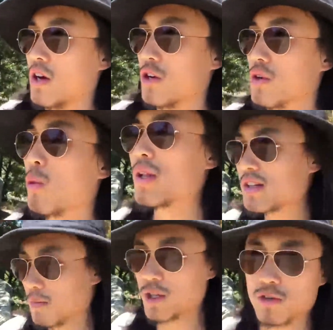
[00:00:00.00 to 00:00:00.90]
you're not
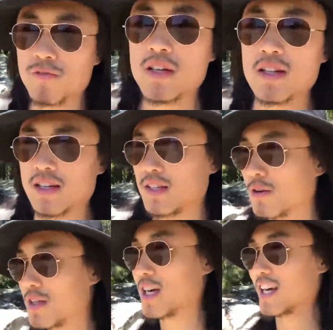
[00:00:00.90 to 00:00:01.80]
willing to admit your feelings. You
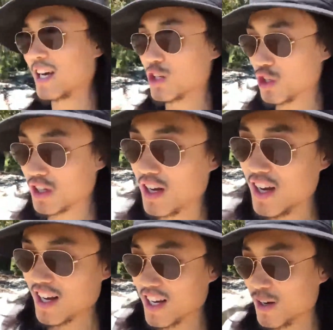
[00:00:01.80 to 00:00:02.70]
know, it's like I just
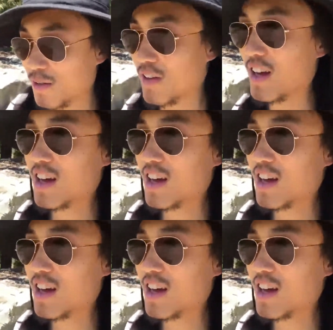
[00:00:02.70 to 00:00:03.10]
kind of